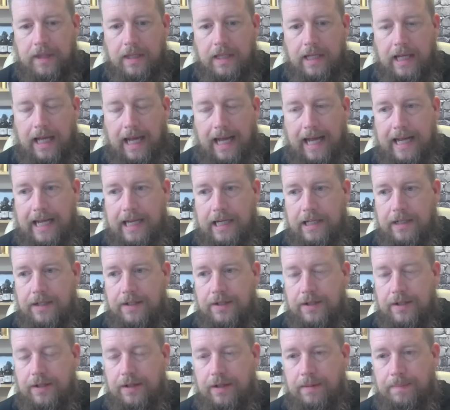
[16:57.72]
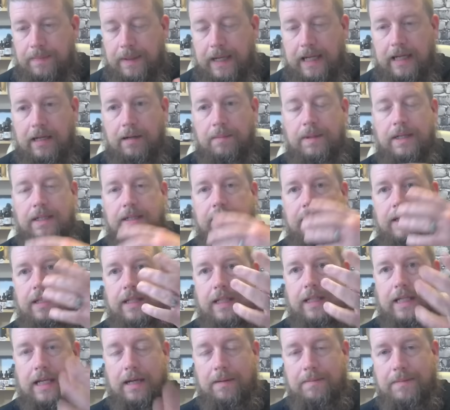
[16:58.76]
And the peanut butter
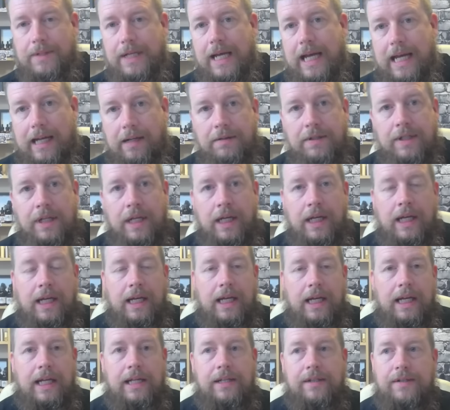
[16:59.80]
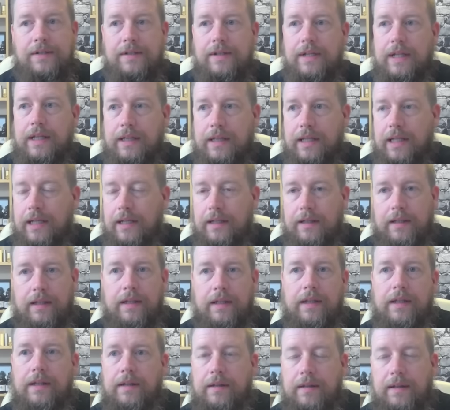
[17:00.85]
that comes out is,
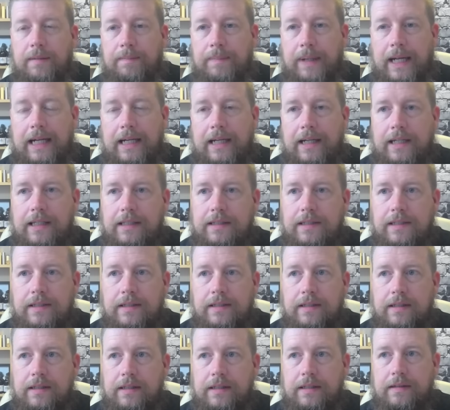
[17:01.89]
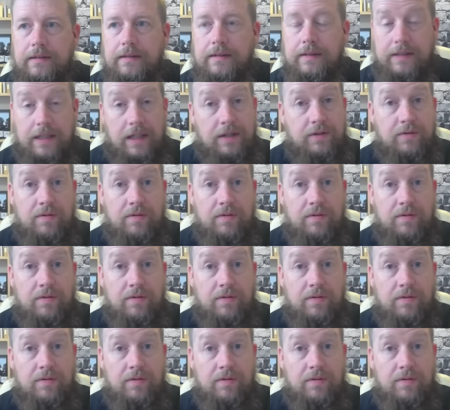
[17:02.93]
the peanut does